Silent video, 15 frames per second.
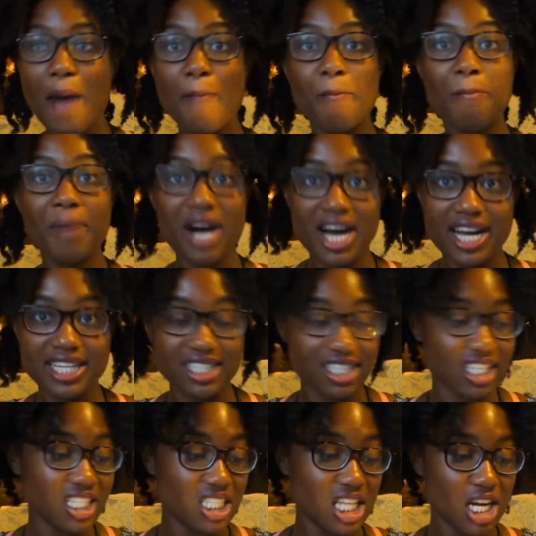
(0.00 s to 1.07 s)
but
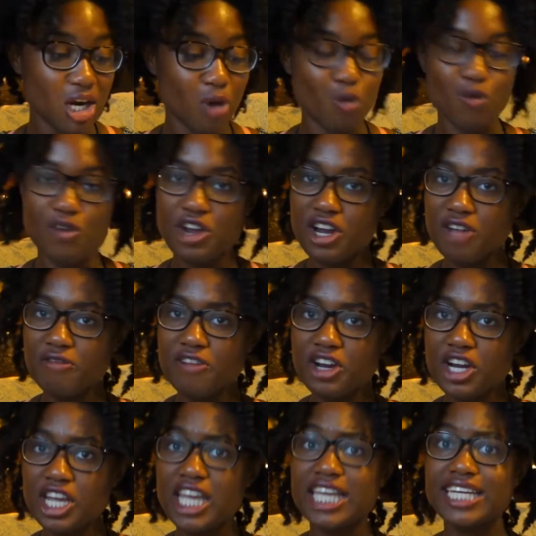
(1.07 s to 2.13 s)
they're very,
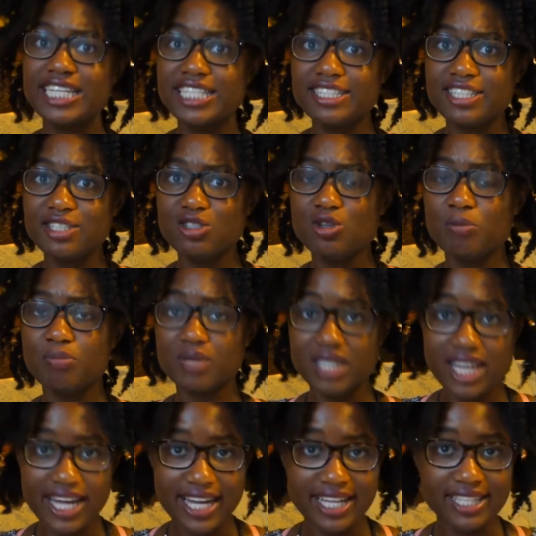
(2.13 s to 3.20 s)
very easy to
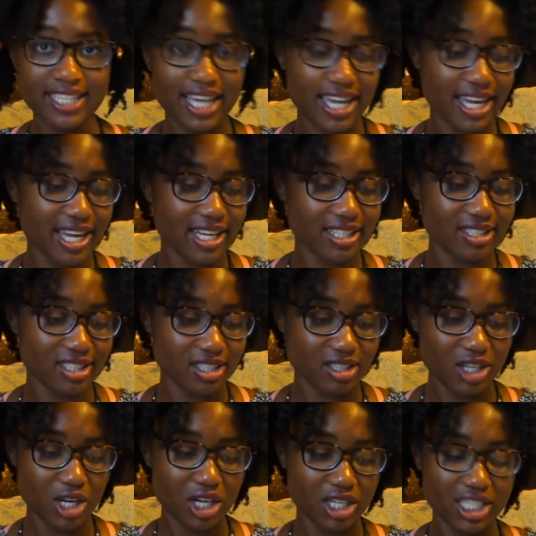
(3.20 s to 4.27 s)
blend, and
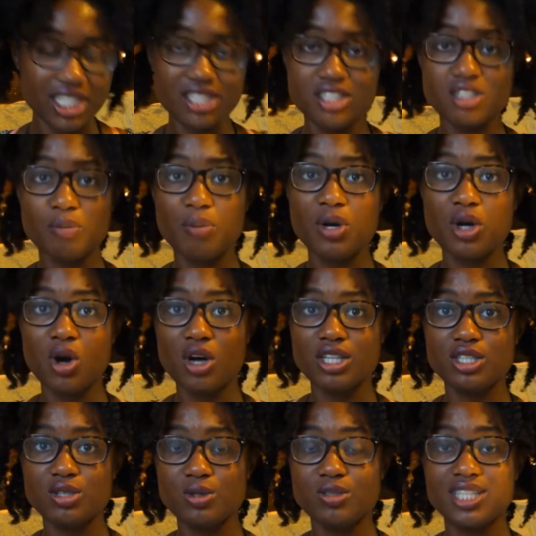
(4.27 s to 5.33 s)
they're easy to put
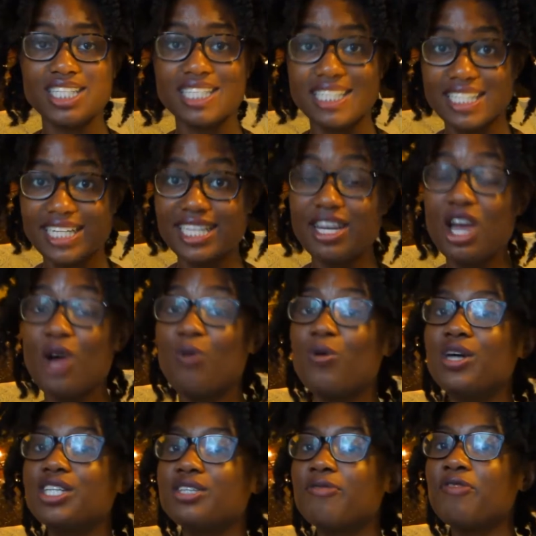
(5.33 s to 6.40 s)
onto the lid,
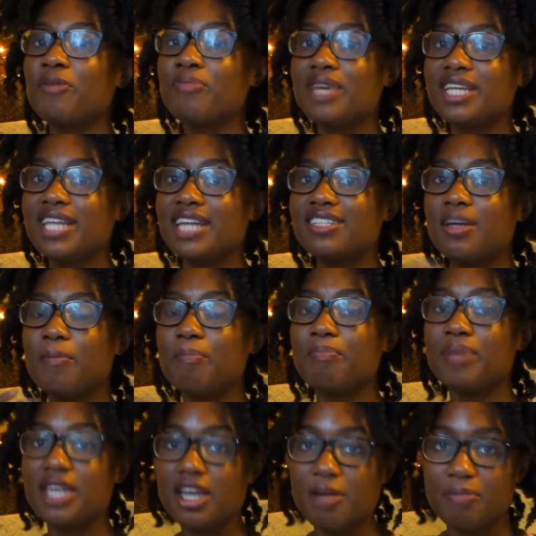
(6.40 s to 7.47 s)
which for me, that's a
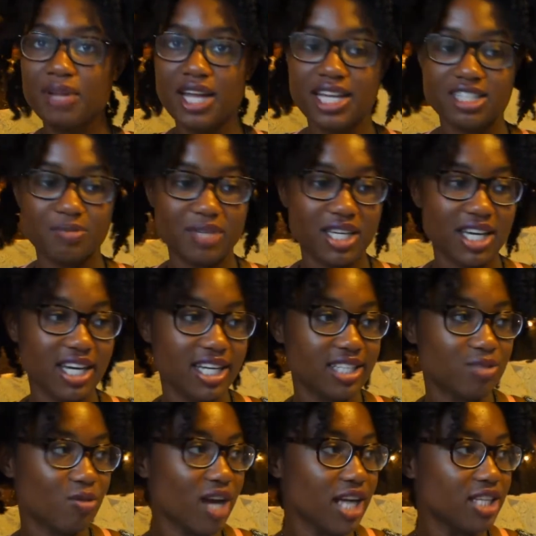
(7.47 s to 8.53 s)
big plus, because
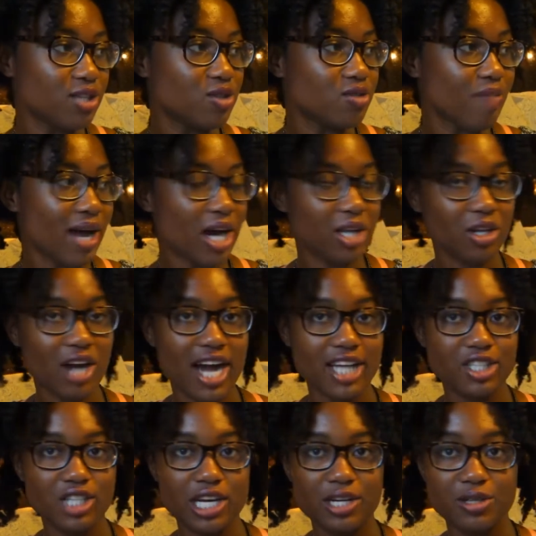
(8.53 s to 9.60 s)
when I use my other
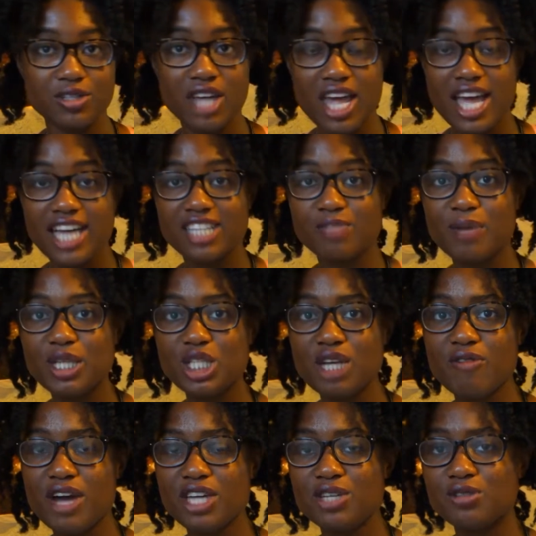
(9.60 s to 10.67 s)
eyeshadows, especially if
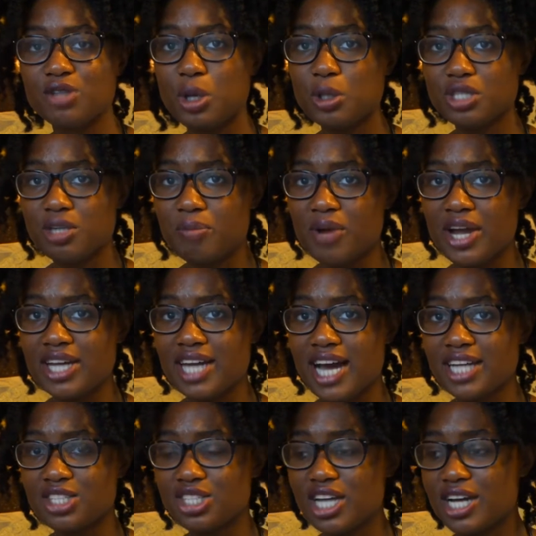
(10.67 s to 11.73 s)
I use Ulta brand
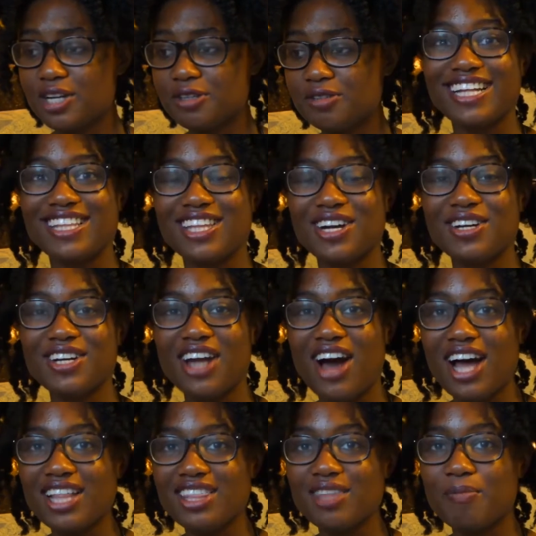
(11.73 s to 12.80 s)
eyeshadows, they're
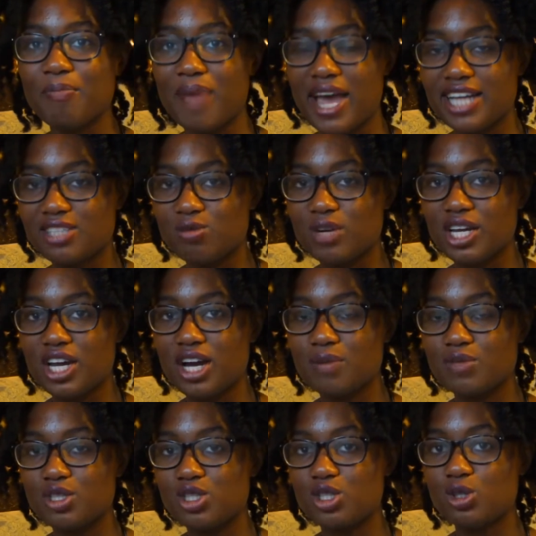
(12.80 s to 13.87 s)
not the best when it
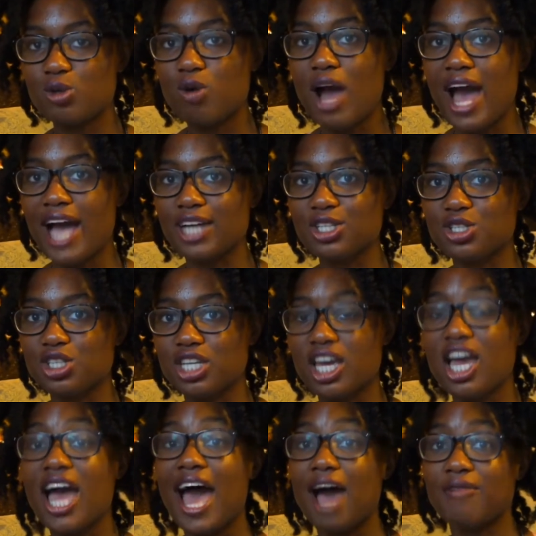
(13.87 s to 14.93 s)
comes to actually
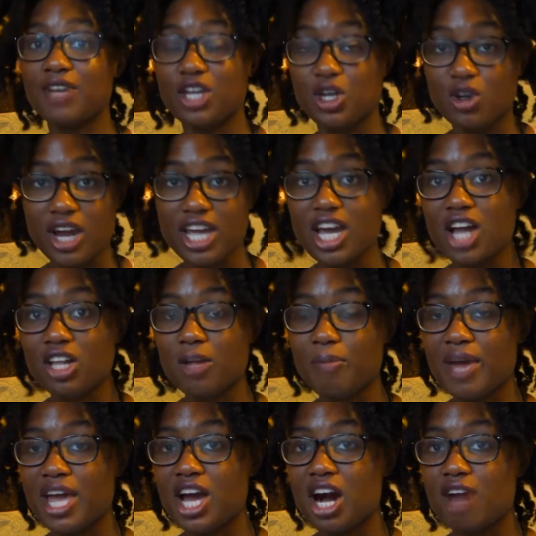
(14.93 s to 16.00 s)
having great color
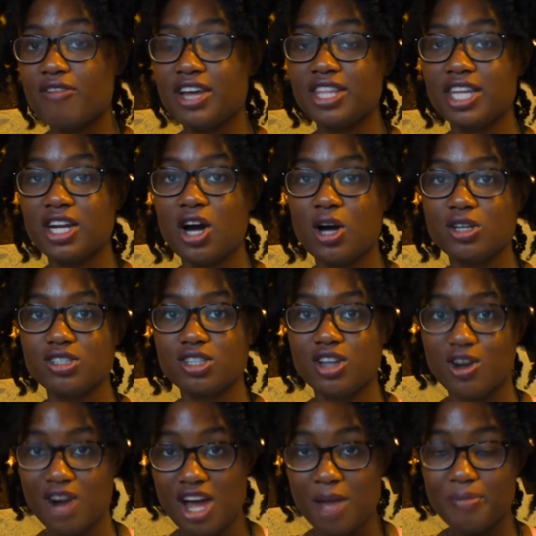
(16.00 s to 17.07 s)
payoff and then
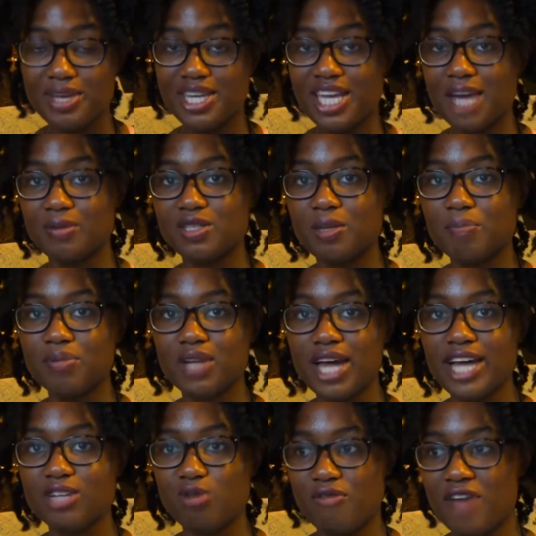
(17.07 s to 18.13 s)
also being able to
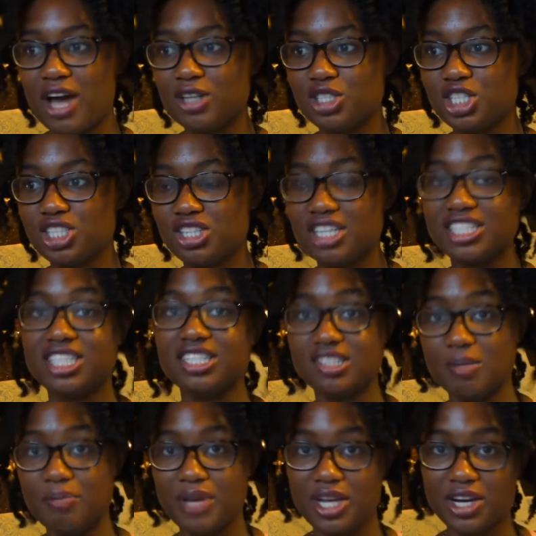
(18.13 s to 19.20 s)
blend without just
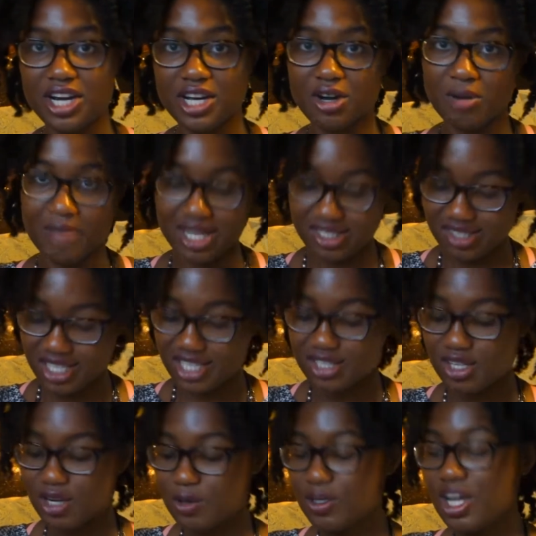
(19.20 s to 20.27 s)
disappearing on my skin
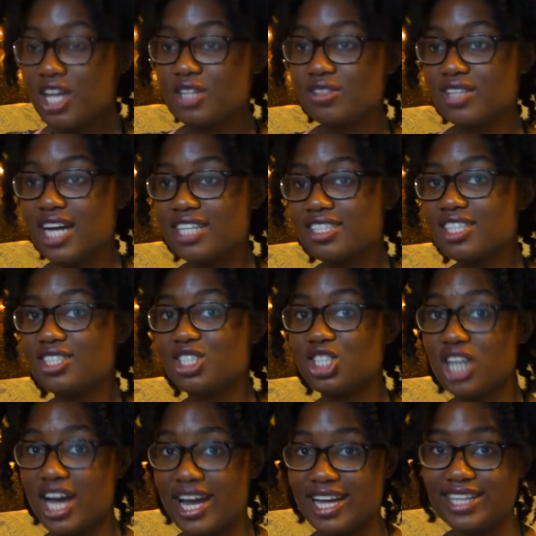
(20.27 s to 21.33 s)
tone. So that's a
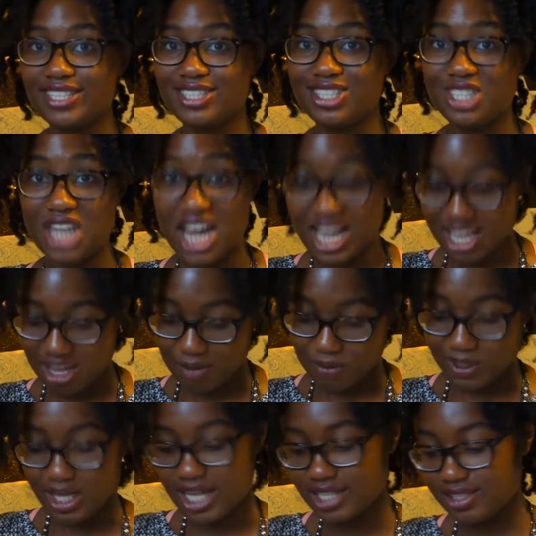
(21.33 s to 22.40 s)
giant, giant
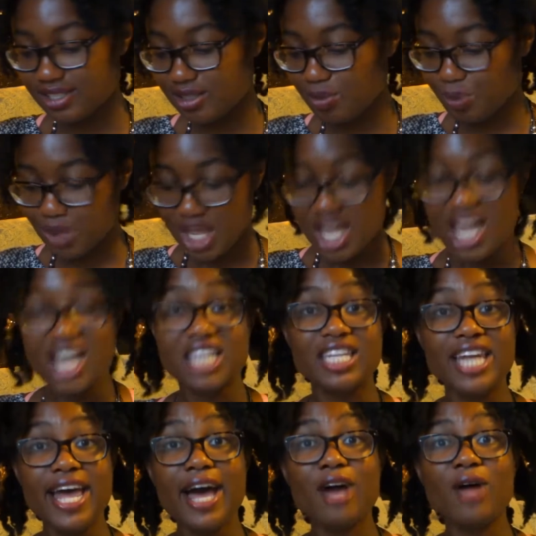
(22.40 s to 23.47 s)
plus.
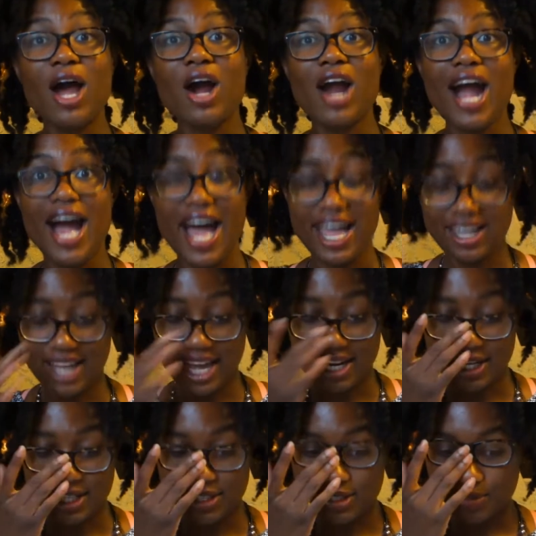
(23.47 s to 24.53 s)
Now our
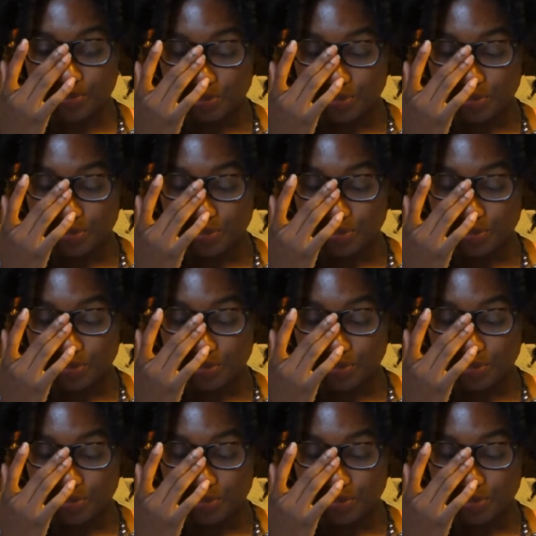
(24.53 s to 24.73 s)
highlighters.